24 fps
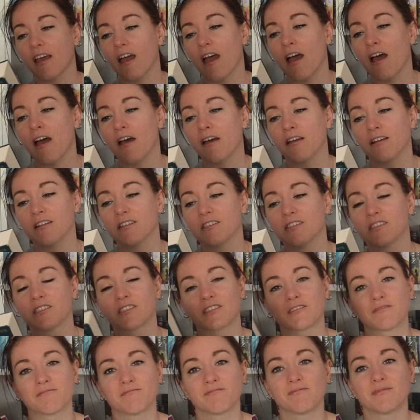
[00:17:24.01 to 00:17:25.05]
And
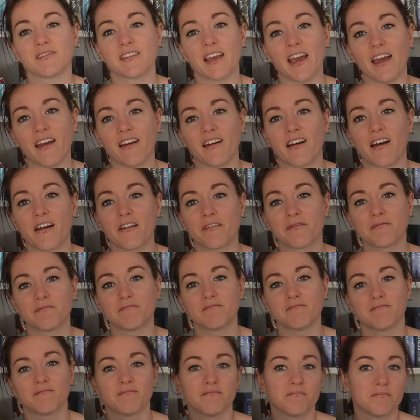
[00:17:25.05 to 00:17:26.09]
yeah, I've
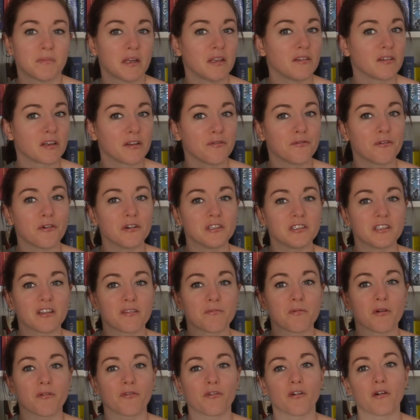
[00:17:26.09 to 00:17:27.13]
been looking forward to this
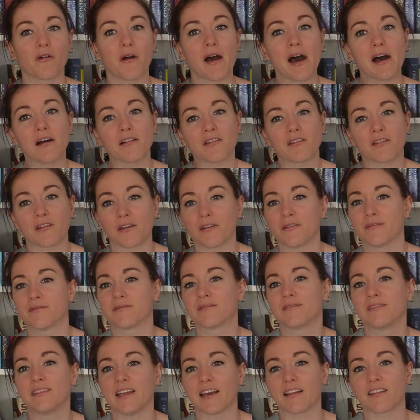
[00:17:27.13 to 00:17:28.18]
book for a while, so
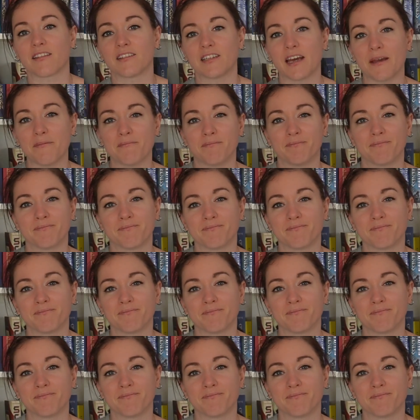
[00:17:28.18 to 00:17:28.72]
now's the time.